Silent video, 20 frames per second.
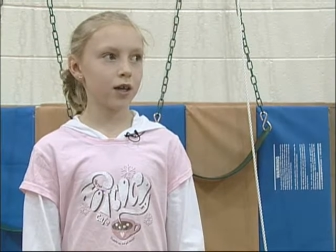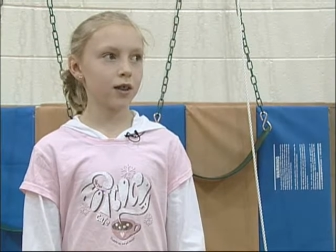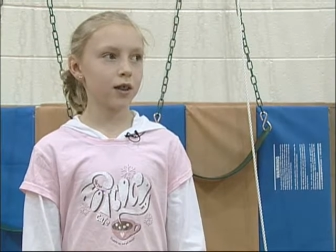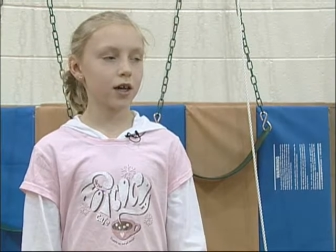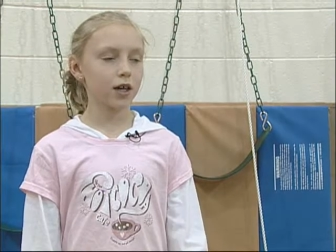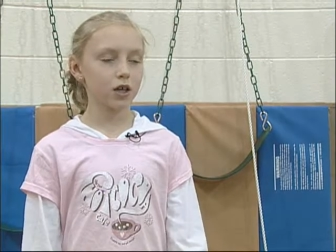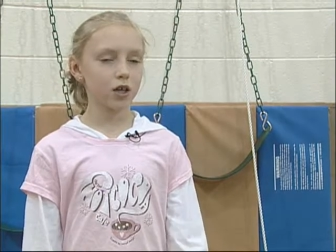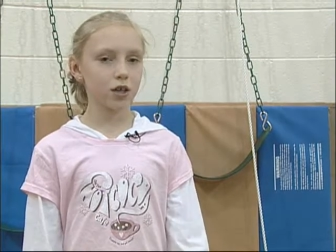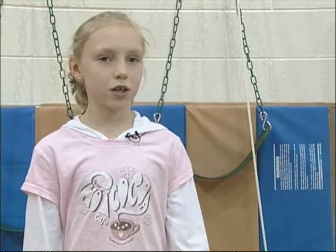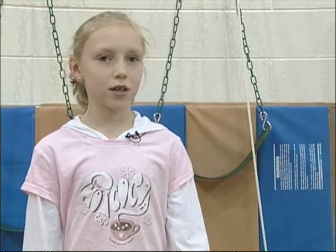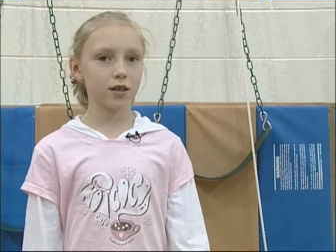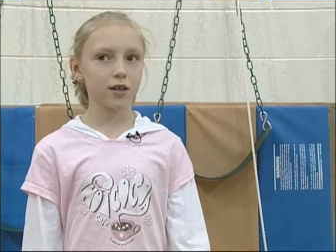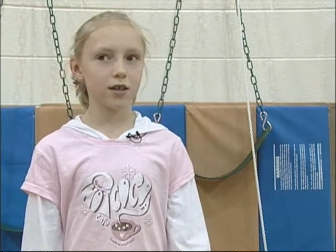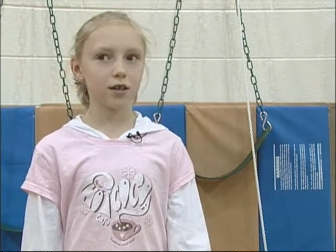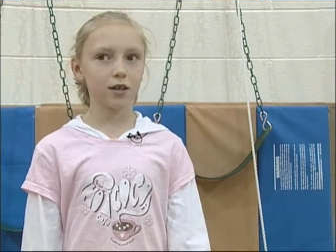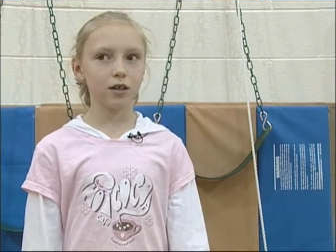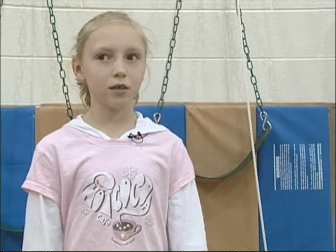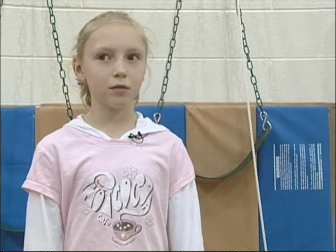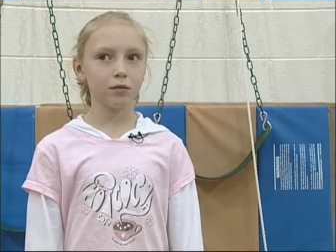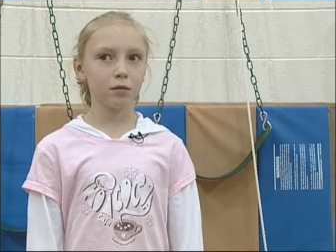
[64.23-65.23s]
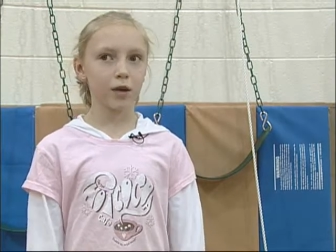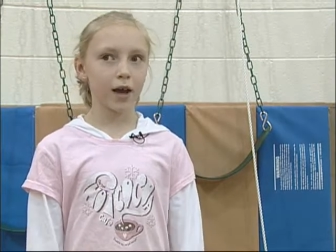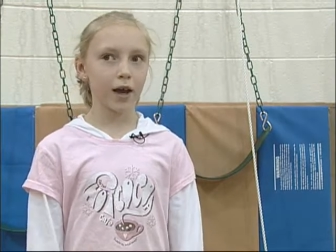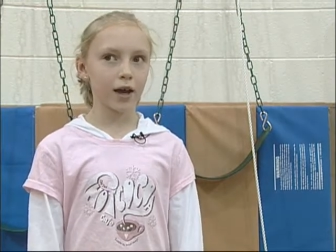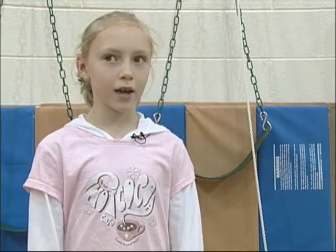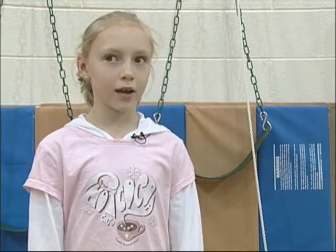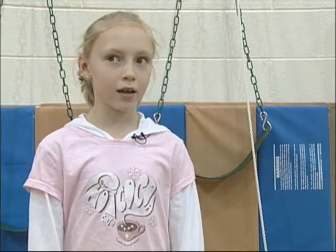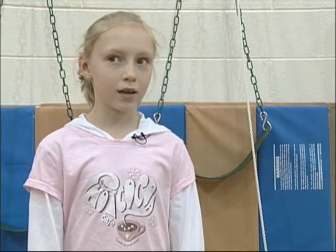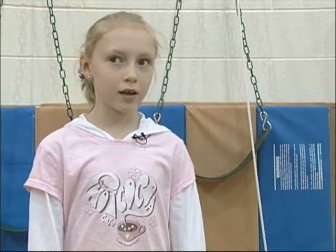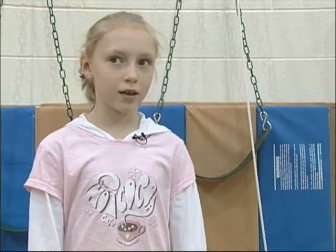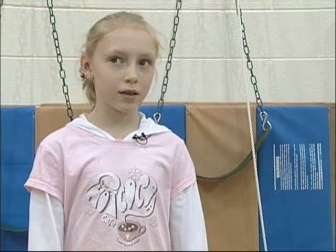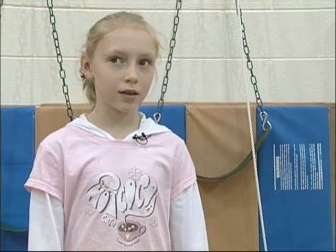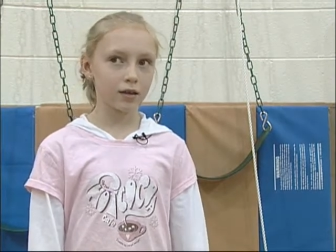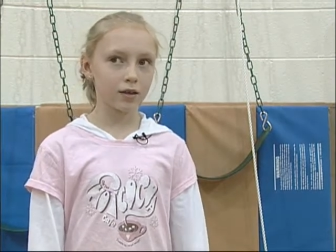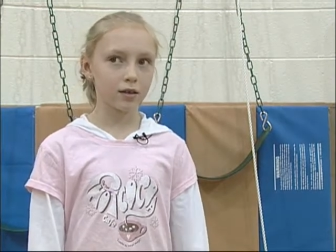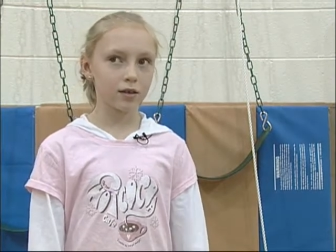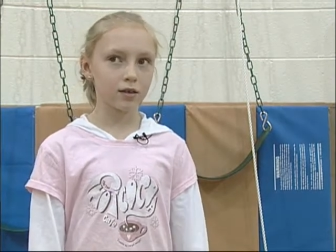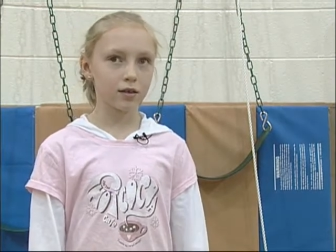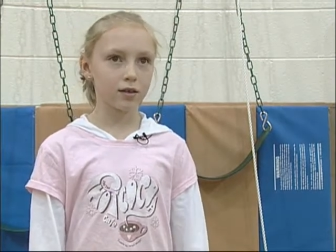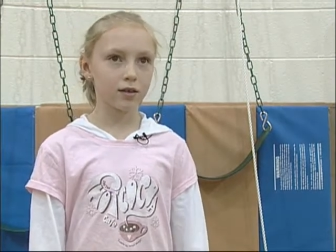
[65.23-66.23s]
electricity,
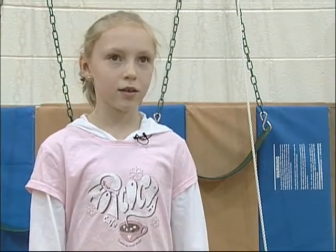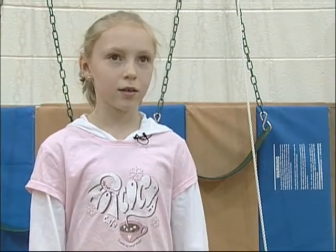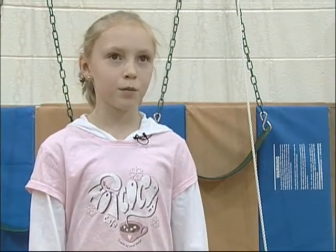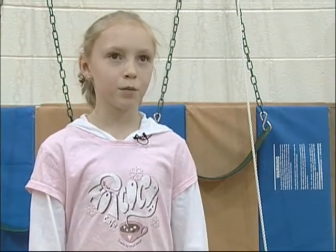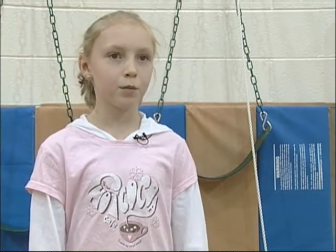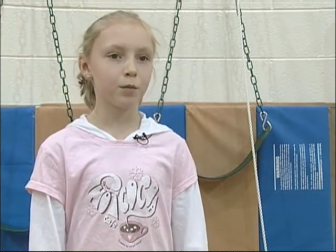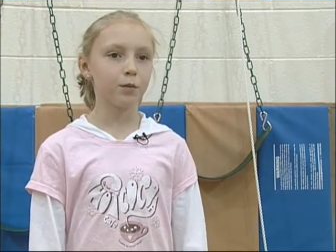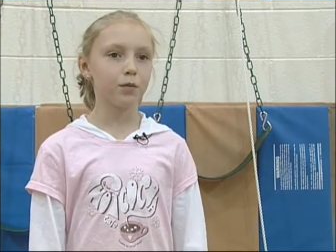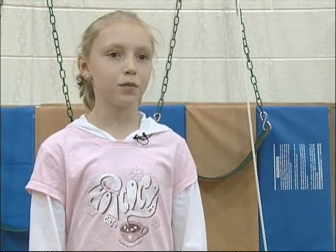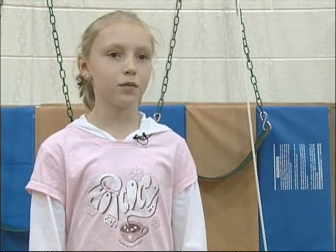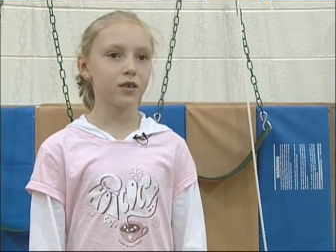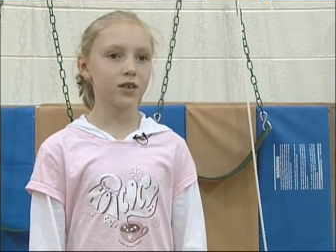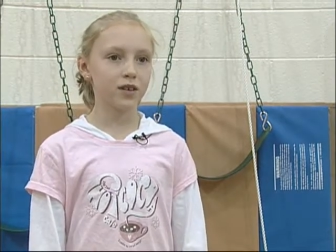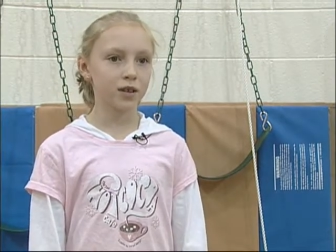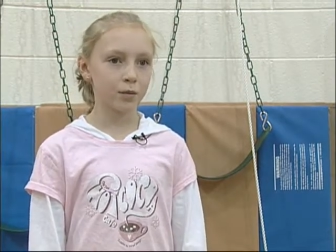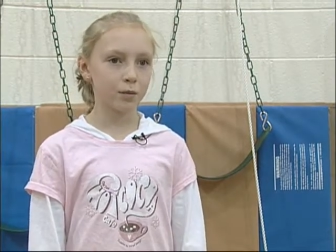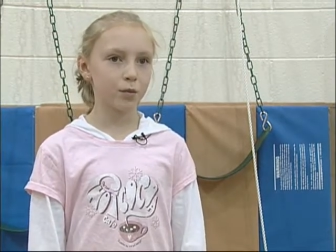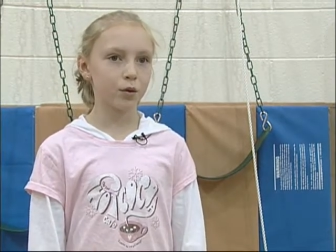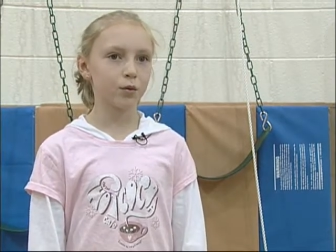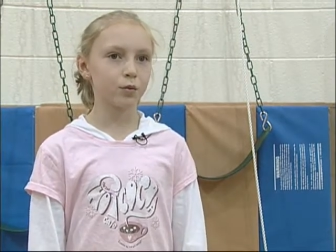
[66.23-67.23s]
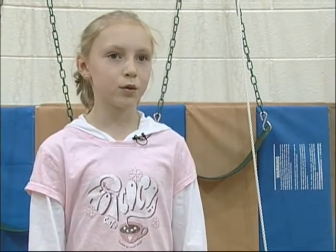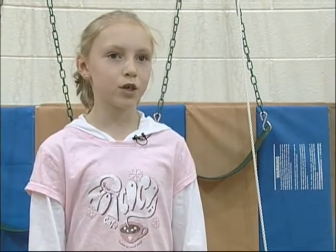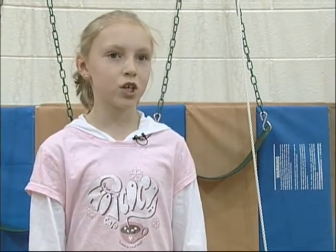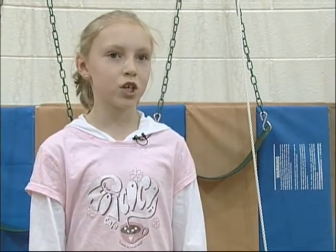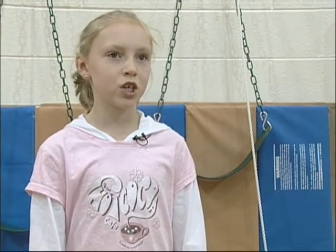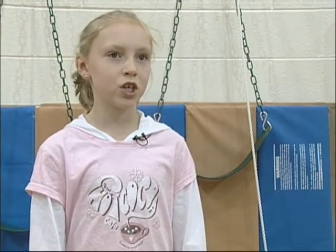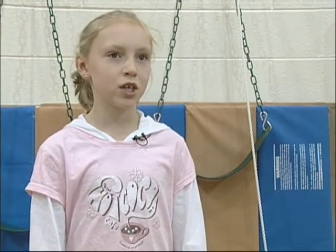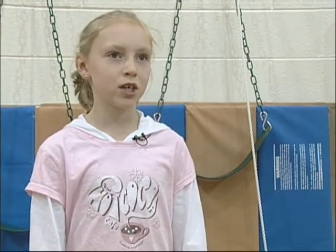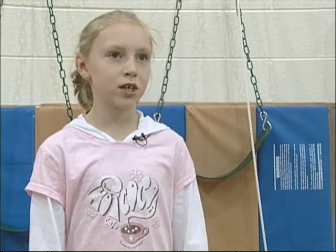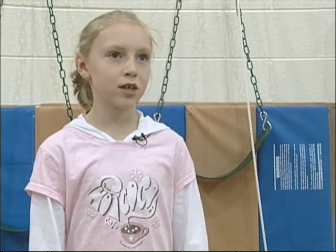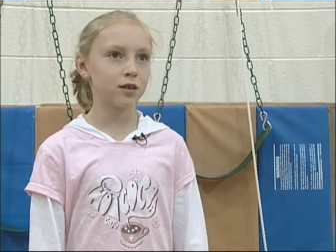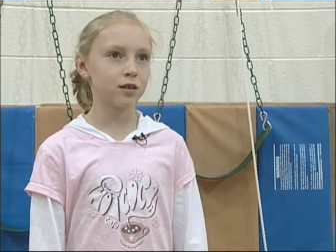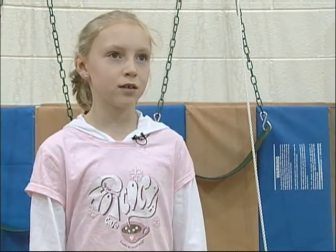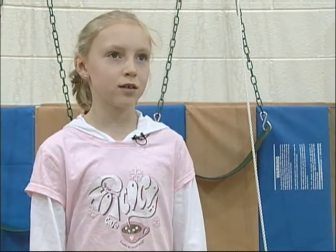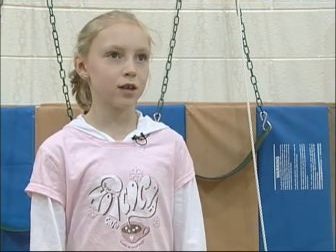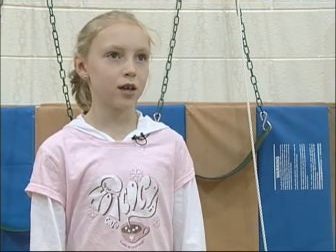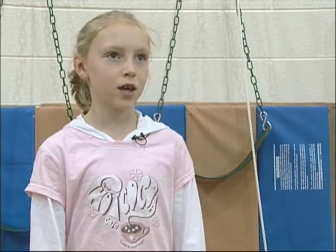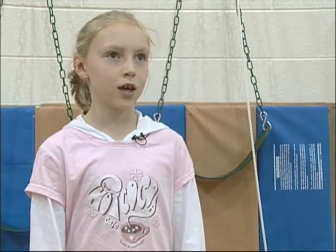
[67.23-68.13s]
magnets, sim simple machines,